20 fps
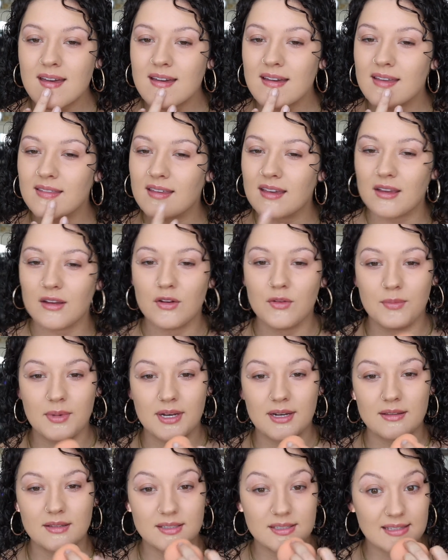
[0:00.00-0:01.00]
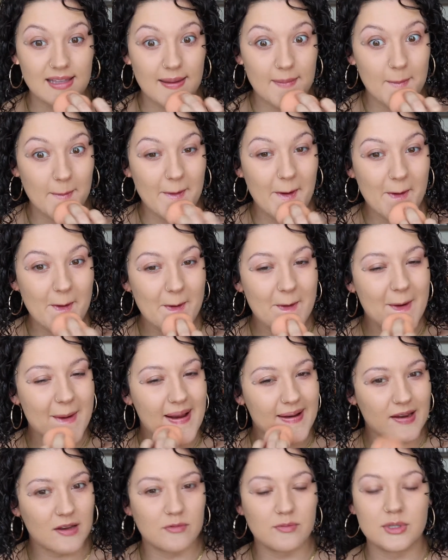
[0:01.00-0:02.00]
that you've been in the same boat
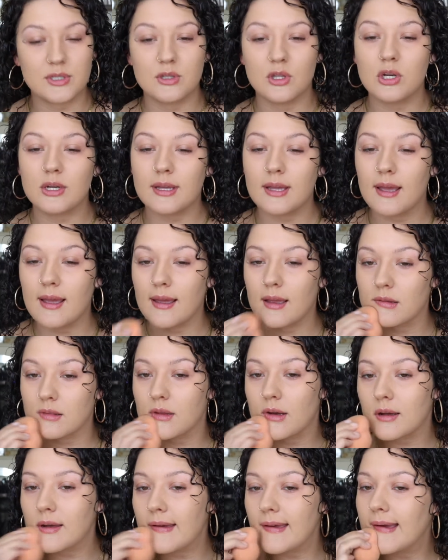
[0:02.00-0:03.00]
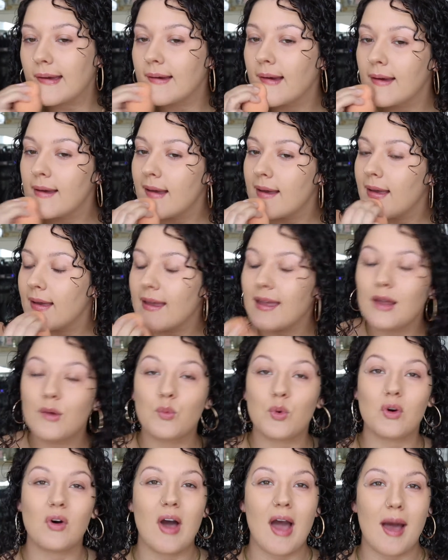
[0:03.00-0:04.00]
and you've been looking and looking. It
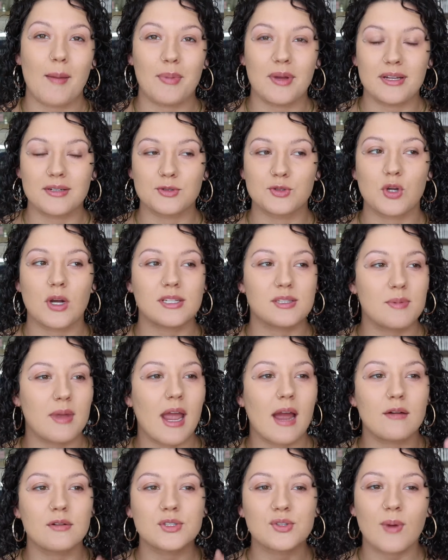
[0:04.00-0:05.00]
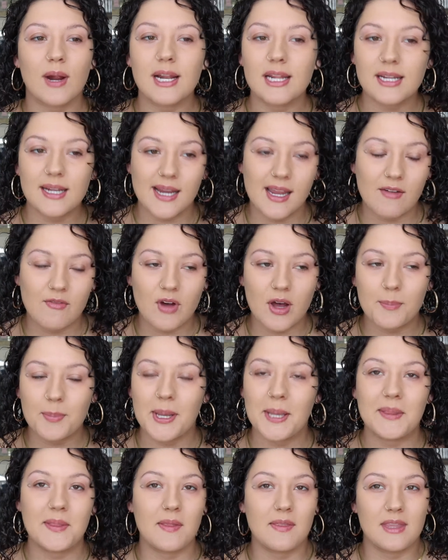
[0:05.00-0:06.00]
will happen, trust me. I was ready to give up,
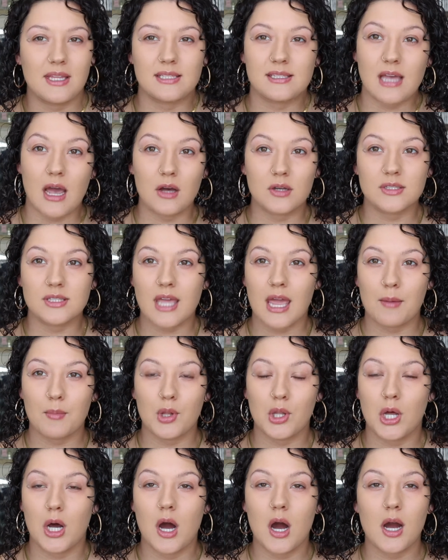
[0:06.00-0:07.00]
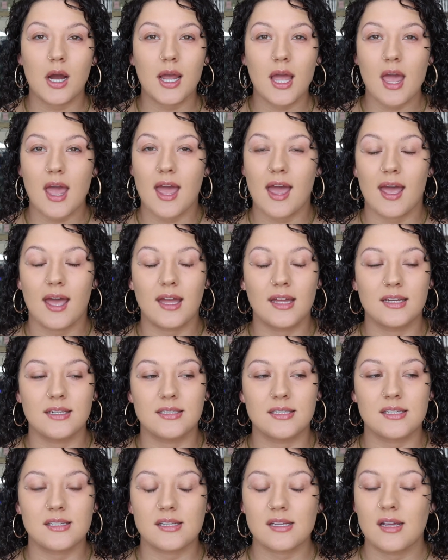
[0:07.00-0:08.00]
and then this house came along
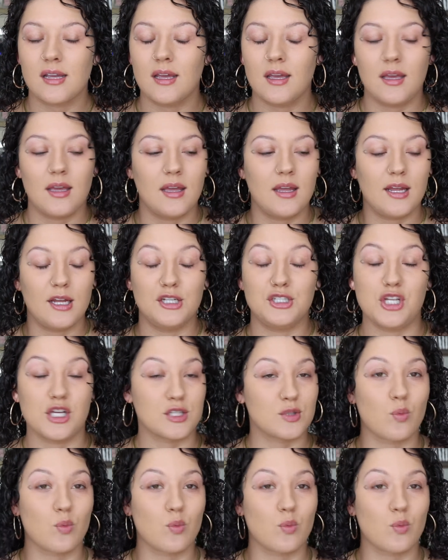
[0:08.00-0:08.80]
and it just